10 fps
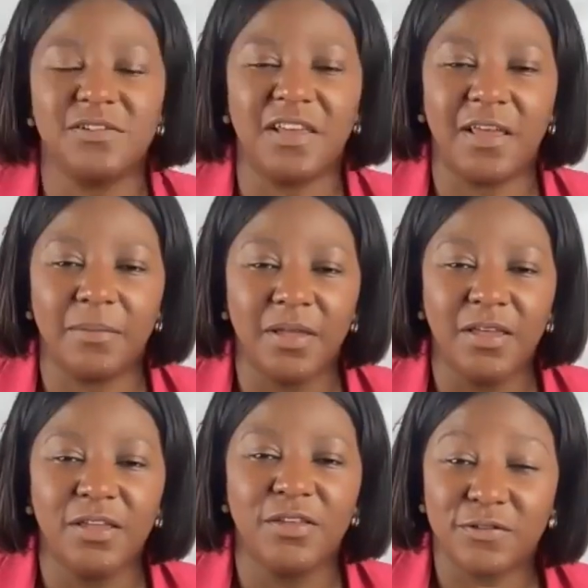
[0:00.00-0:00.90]
a jam.
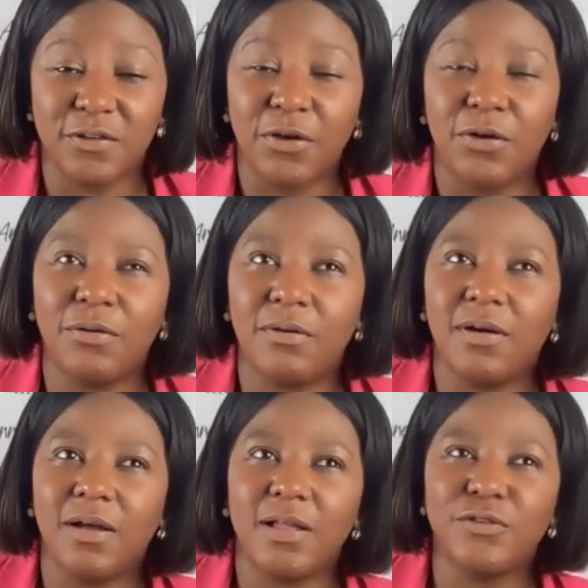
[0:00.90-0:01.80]
So
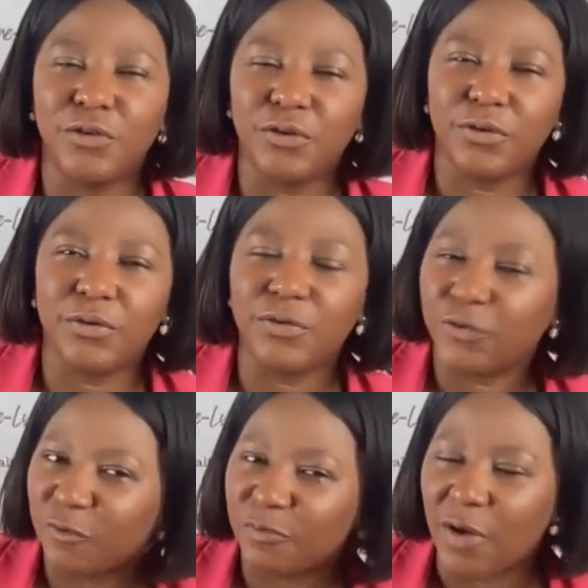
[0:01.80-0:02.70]
do you
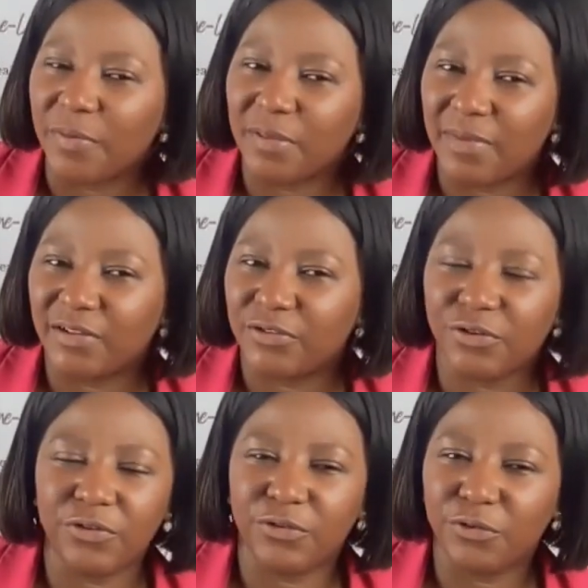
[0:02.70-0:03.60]
use property
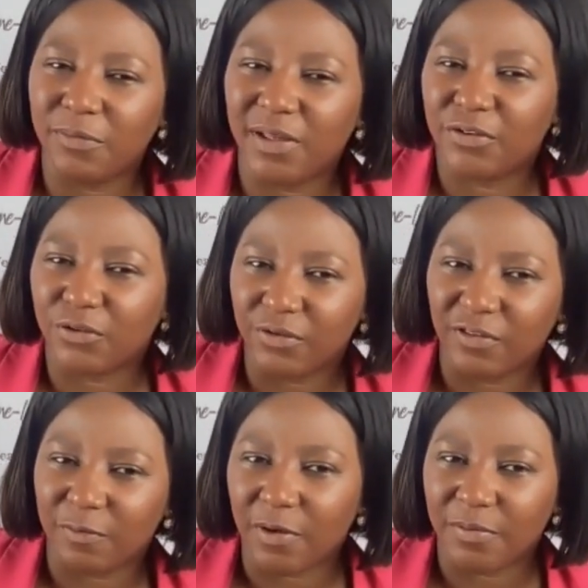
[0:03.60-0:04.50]
managers or do you manage all
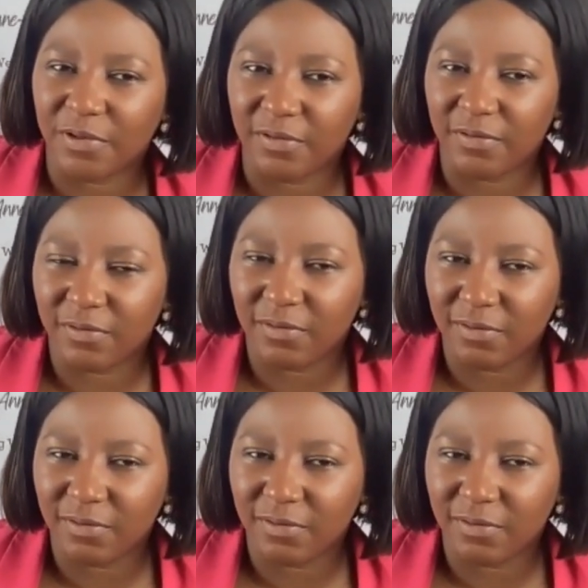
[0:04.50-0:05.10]
these properties?